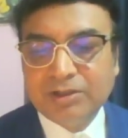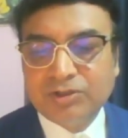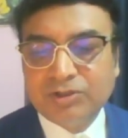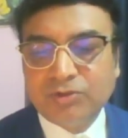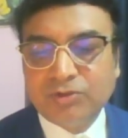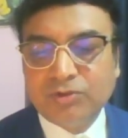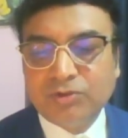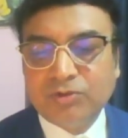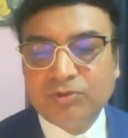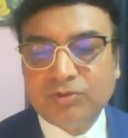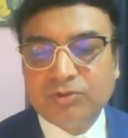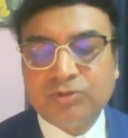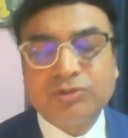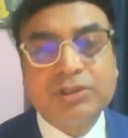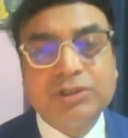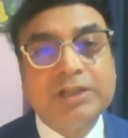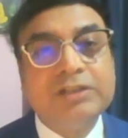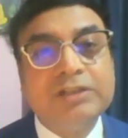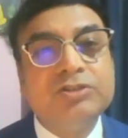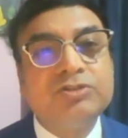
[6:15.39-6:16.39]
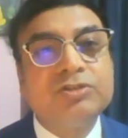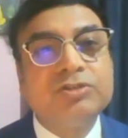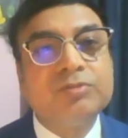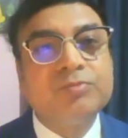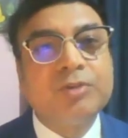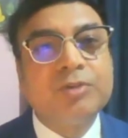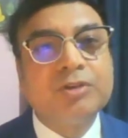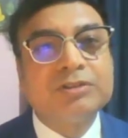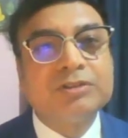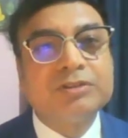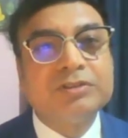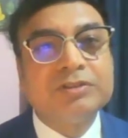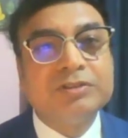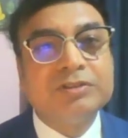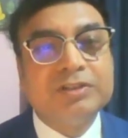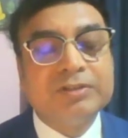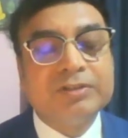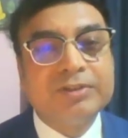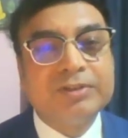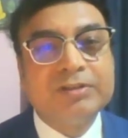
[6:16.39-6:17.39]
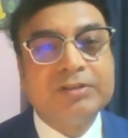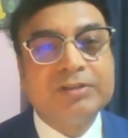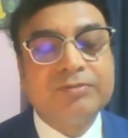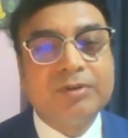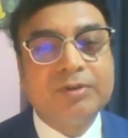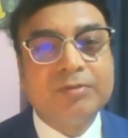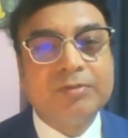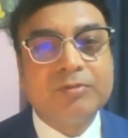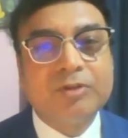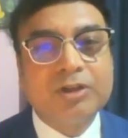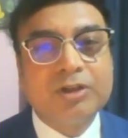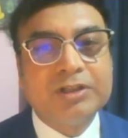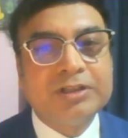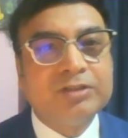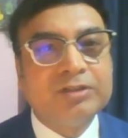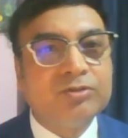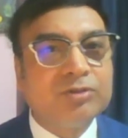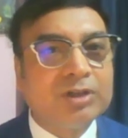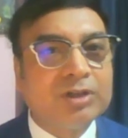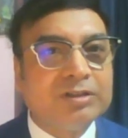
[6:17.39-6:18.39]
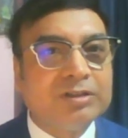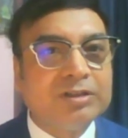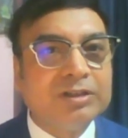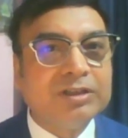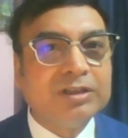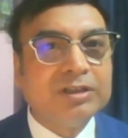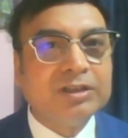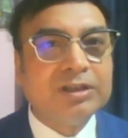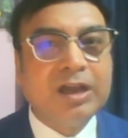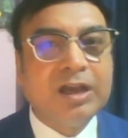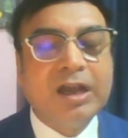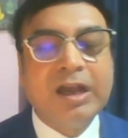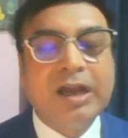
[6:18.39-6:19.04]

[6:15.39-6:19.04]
So socialization process is different from country to country,